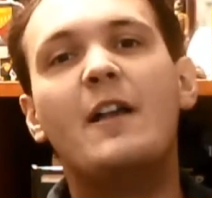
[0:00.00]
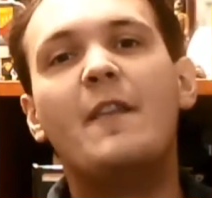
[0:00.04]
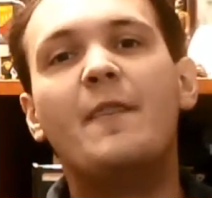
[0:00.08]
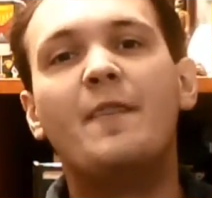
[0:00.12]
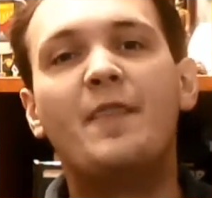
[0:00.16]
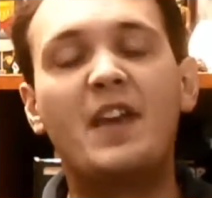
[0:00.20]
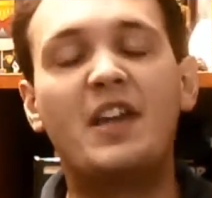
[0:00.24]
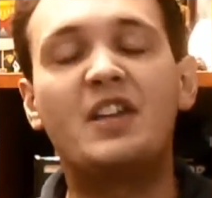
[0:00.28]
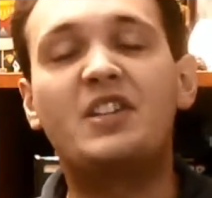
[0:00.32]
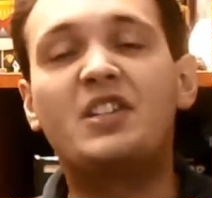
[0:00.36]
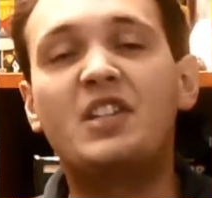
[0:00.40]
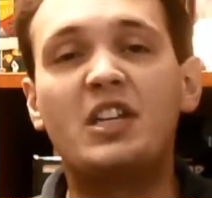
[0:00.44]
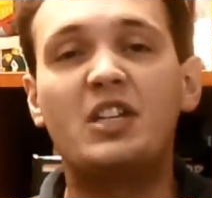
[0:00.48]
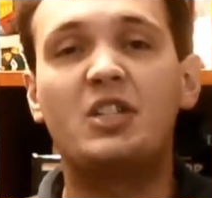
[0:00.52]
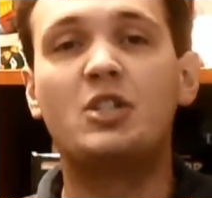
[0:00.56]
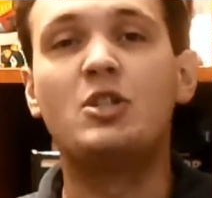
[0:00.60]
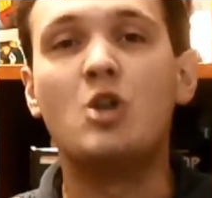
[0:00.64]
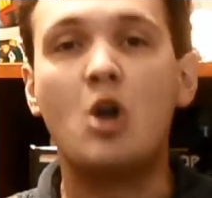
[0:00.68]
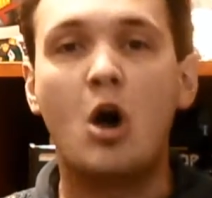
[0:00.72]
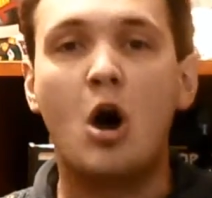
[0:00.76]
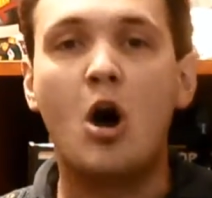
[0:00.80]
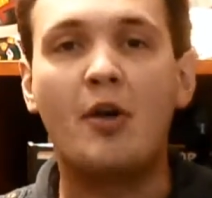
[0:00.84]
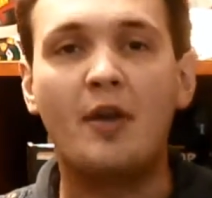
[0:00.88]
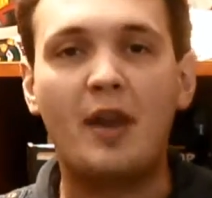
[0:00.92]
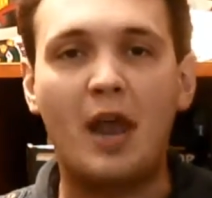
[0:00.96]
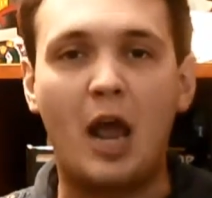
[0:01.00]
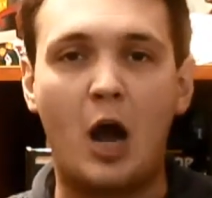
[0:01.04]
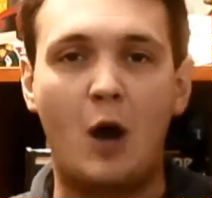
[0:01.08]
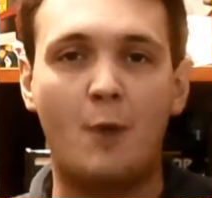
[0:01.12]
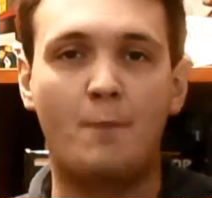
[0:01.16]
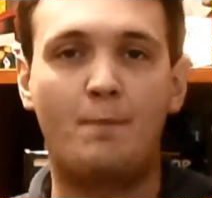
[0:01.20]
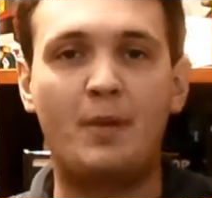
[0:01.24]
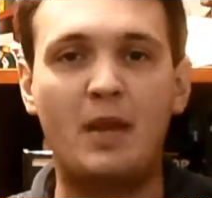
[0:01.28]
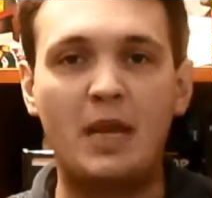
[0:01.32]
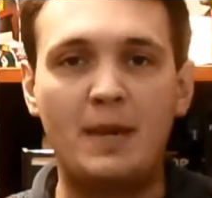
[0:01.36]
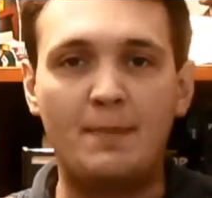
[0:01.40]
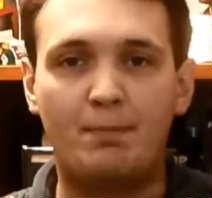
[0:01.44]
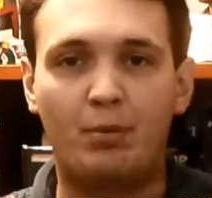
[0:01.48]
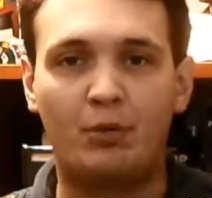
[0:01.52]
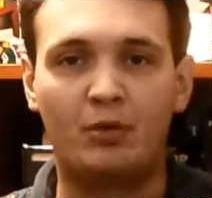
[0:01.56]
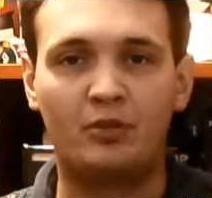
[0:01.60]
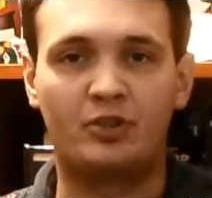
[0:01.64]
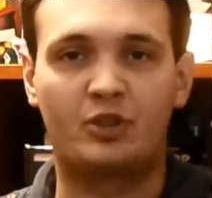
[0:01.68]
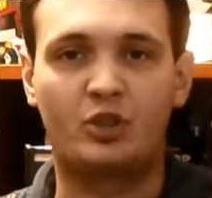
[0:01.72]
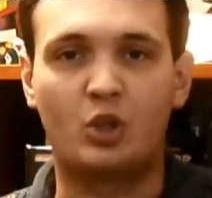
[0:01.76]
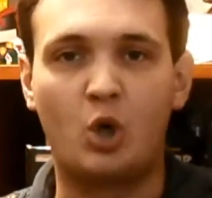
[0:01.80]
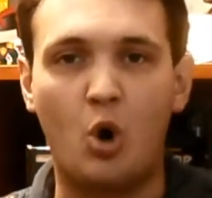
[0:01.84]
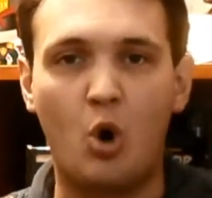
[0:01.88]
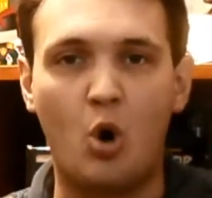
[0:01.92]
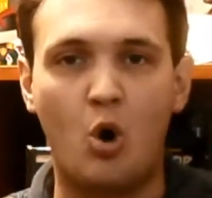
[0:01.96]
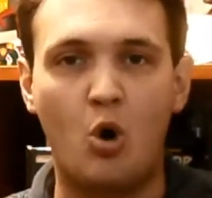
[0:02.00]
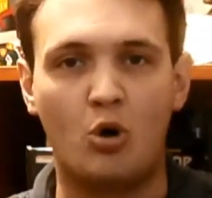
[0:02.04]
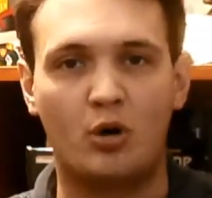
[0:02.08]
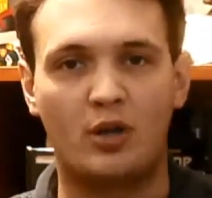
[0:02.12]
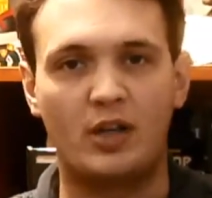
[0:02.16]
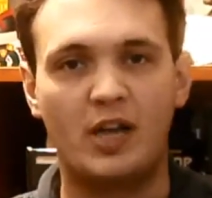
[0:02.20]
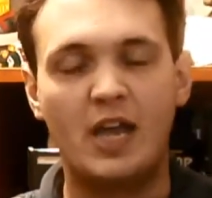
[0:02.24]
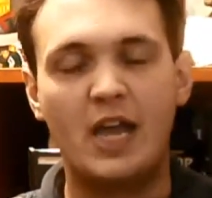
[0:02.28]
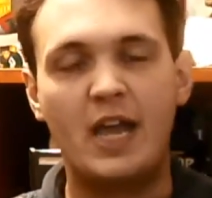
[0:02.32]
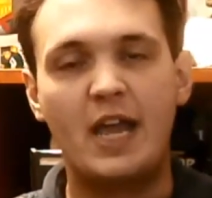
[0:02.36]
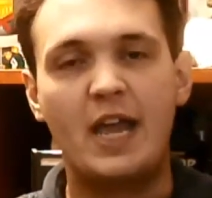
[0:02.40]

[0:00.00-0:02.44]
This is not how people talk.